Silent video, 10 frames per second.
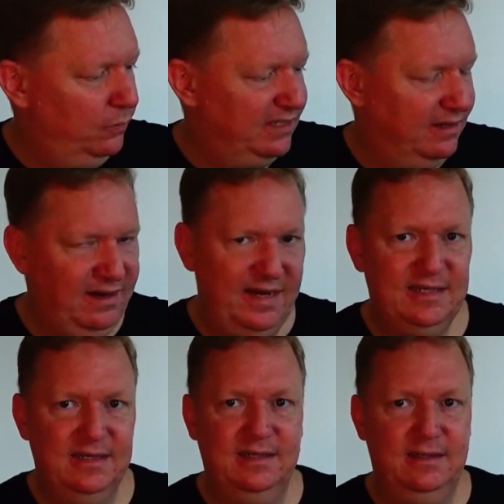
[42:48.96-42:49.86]

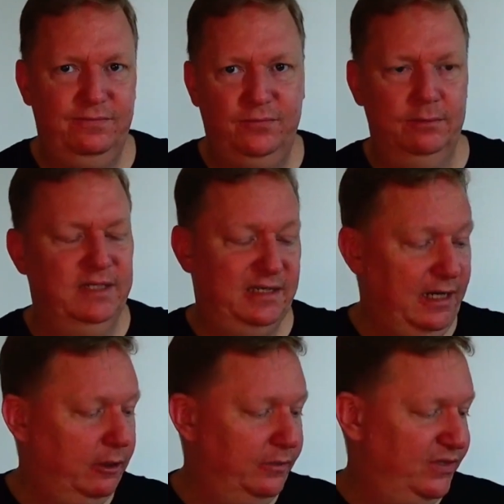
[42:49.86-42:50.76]
classes from these
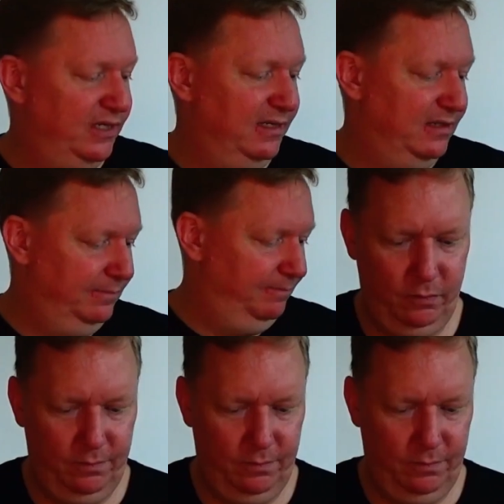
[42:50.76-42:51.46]
RFCs.